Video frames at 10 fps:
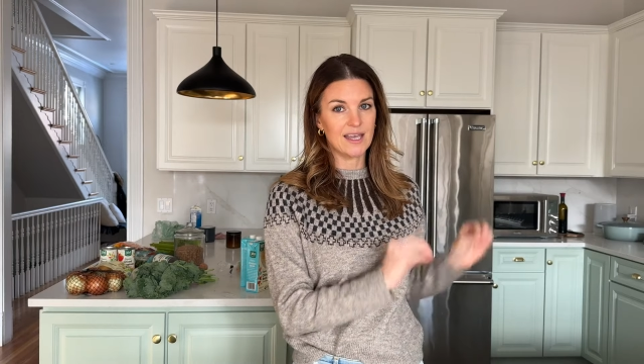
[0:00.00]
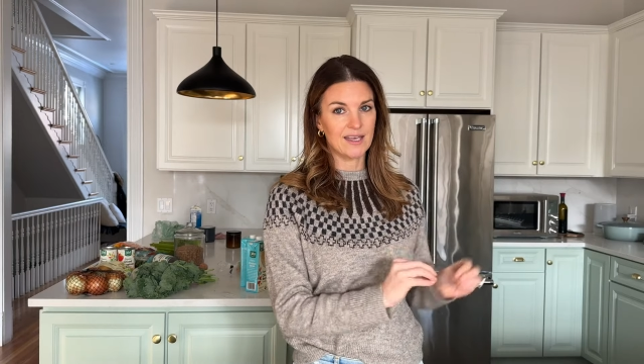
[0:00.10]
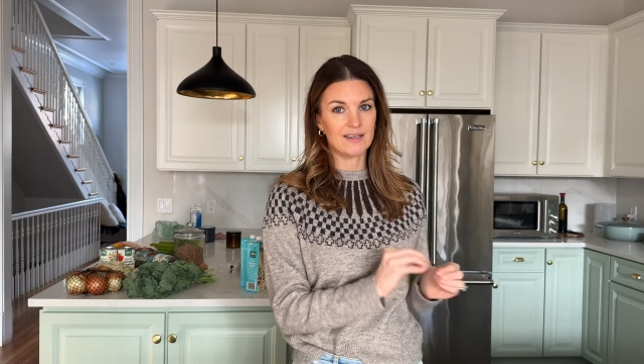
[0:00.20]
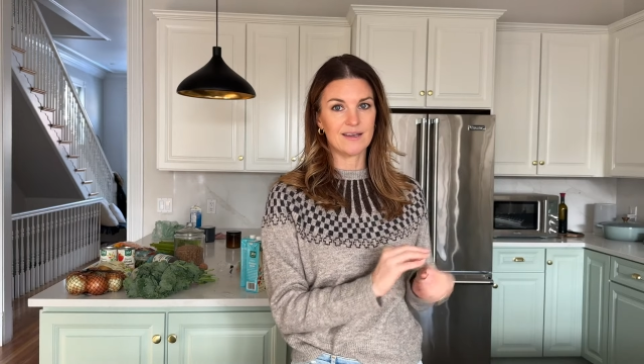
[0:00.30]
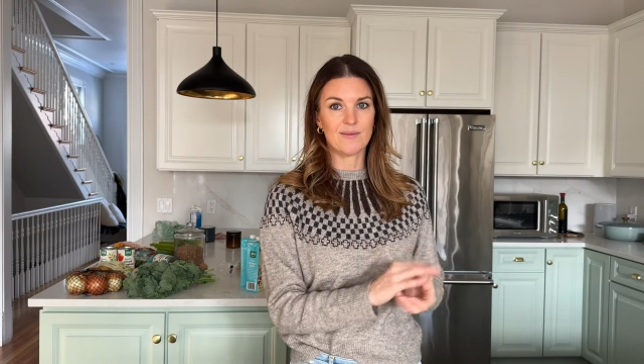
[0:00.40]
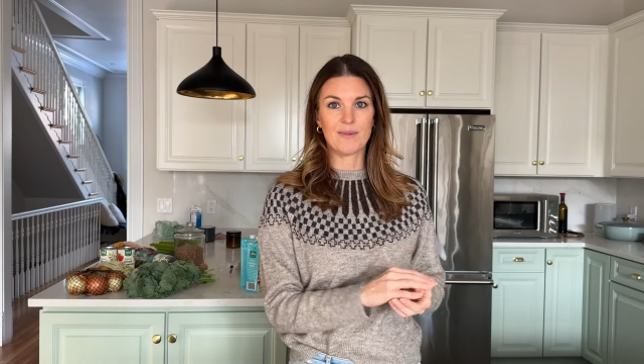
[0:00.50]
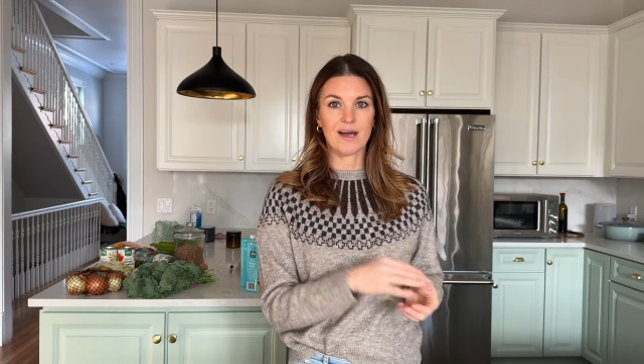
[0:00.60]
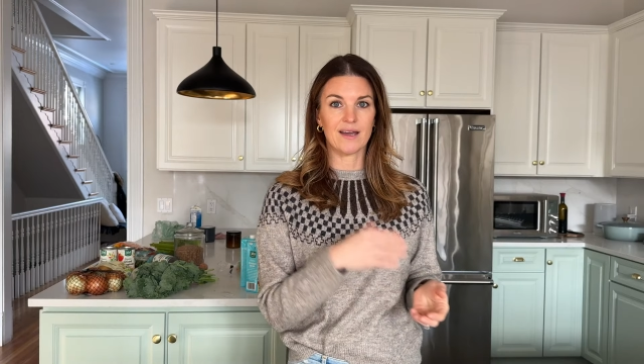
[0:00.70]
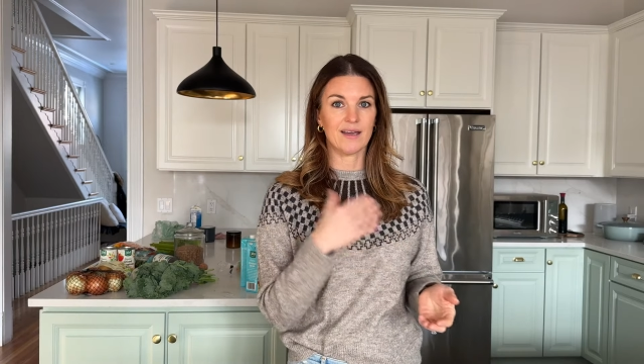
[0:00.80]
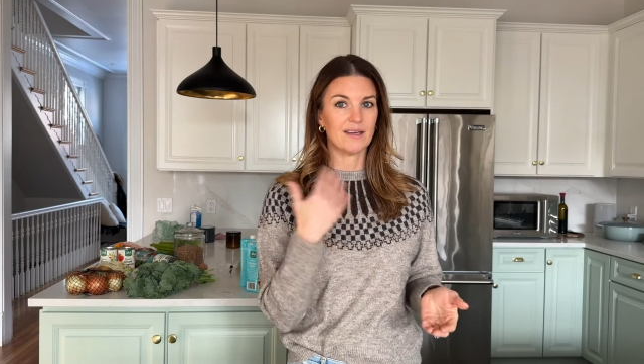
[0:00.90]
in
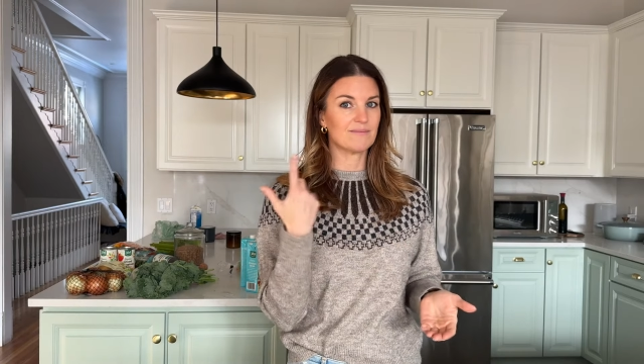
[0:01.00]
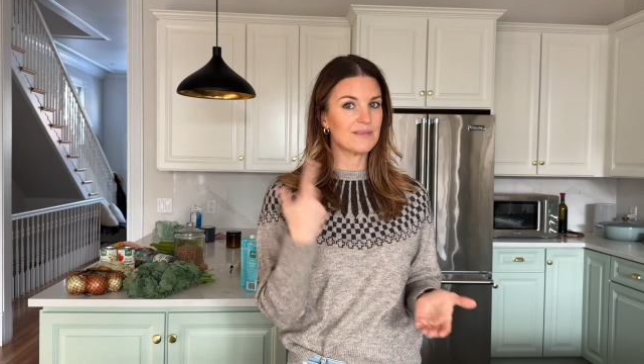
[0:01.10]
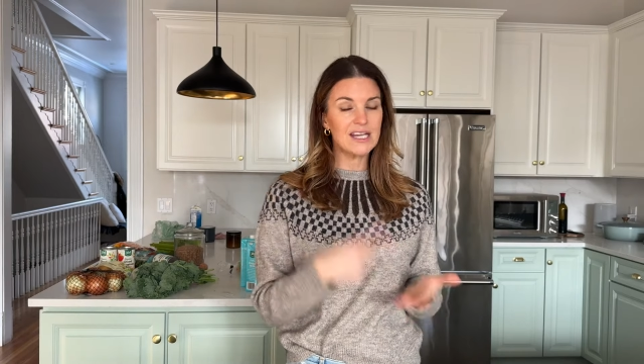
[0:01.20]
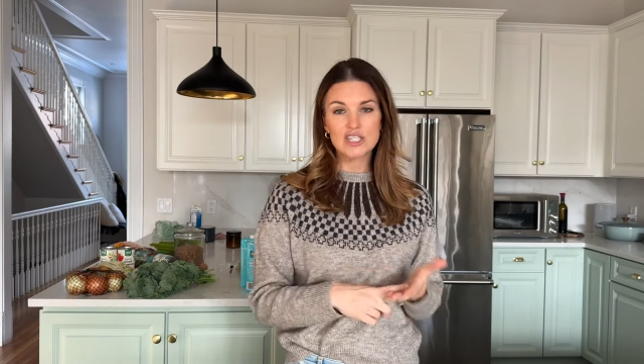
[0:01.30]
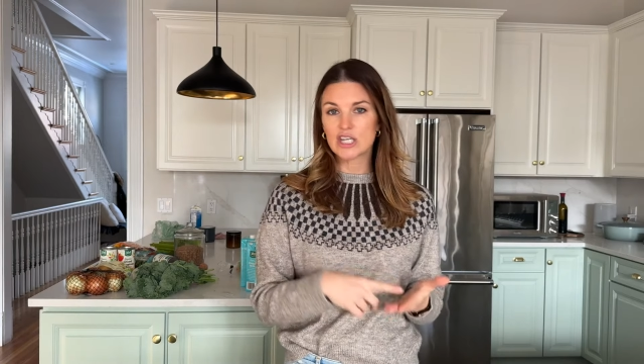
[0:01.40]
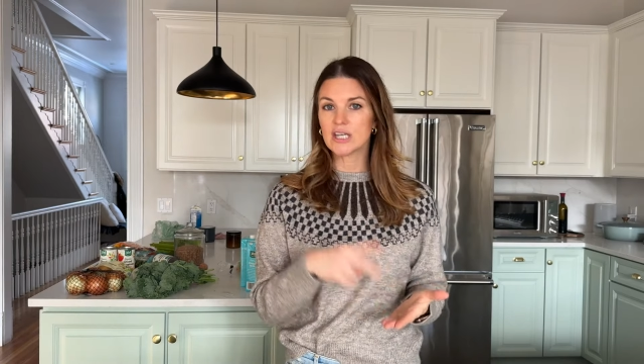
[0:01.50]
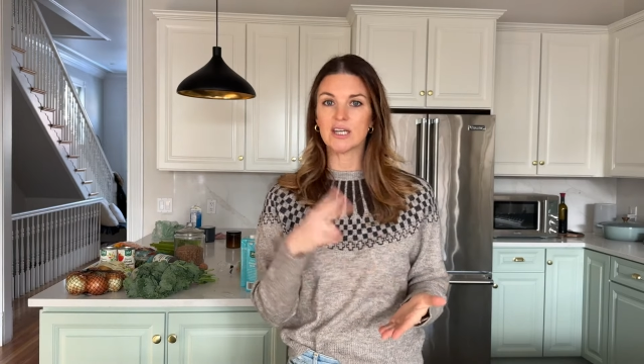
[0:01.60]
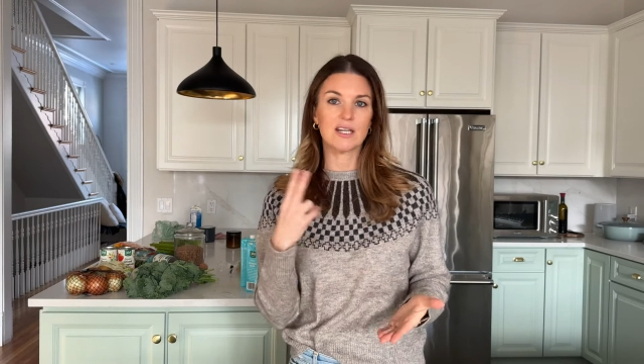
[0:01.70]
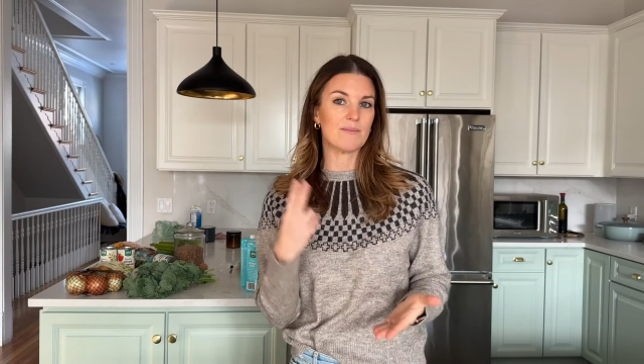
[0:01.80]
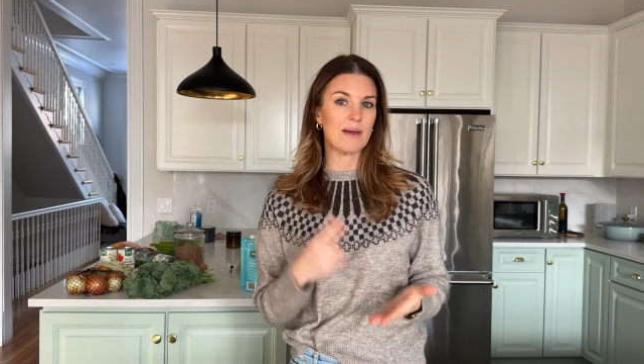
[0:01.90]
my kitchen, in my